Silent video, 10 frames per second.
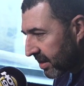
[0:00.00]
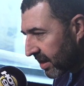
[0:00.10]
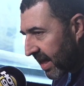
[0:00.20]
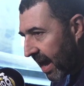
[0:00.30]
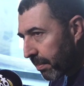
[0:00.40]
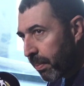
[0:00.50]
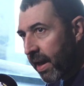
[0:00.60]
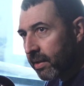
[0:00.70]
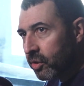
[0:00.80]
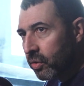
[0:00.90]
to that
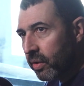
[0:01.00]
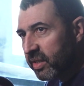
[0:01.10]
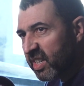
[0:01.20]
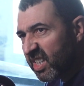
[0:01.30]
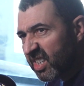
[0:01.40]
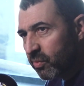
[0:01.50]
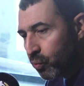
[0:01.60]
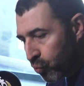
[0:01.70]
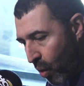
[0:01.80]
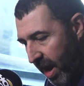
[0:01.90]
pencil as he's
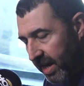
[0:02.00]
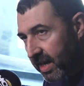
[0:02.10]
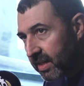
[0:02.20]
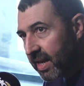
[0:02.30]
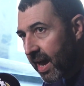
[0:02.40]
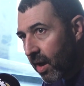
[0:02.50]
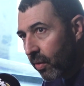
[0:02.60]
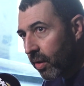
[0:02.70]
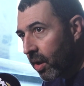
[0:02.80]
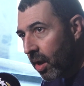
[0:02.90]
writing
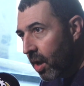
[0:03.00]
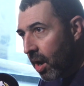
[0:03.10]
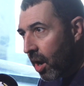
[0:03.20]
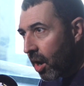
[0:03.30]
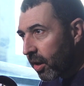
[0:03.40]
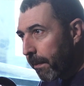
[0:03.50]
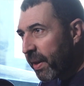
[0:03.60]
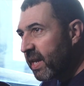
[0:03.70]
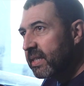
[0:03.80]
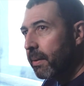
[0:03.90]
down on a
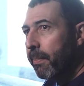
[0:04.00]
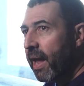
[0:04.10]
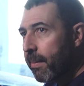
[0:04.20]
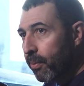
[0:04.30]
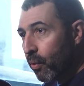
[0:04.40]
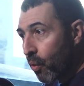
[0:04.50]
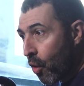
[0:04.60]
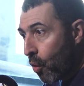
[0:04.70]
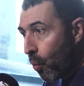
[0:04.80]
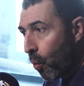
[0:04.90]
piece of paper
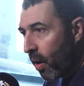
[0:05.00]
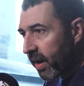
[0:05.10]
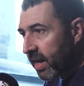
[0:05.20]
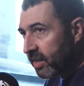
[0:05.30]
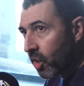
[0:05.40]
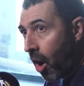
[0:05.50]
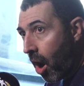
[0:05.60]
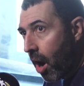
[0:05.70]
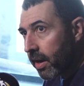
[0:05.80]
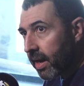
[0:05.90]
what his
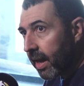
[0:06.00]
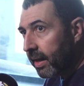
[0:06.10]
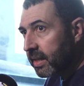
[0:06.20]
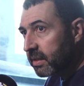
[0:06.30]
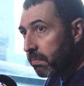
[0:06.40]
heart and his